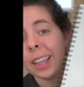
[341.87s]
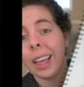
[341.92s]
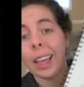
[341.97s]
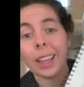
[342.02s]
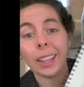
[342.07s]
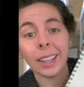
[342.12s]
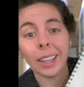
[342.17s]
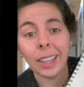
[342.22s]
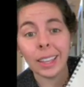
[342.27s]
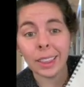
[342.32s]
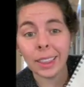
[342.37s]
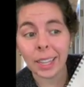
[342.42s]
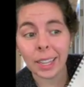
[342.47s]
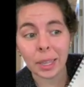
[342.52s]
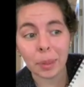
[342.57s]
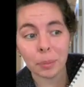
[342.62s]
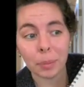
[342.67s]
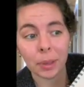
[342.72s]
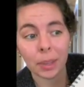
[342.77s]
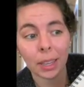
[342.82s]
Again, they
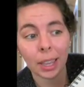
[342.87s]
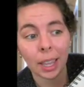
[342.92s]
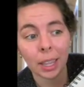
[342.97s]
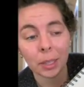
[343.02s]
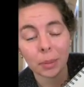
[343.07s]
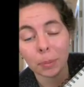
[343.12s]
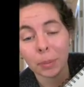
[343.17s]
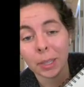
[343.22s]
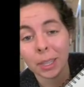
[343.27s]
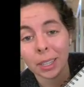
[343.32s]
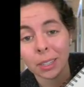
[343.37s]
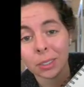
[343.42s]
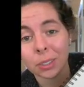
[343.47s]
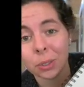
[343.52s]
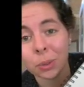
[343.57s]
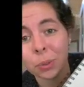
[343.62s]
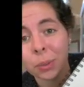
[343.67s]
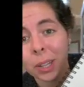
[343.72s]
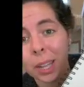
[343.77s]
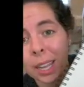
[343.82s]
can be as big as
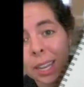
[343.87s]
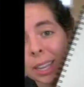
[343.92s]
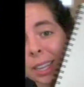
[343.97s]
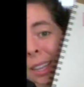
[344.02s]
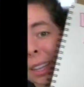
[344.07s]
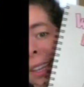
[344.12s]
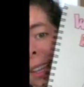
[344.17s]
you like.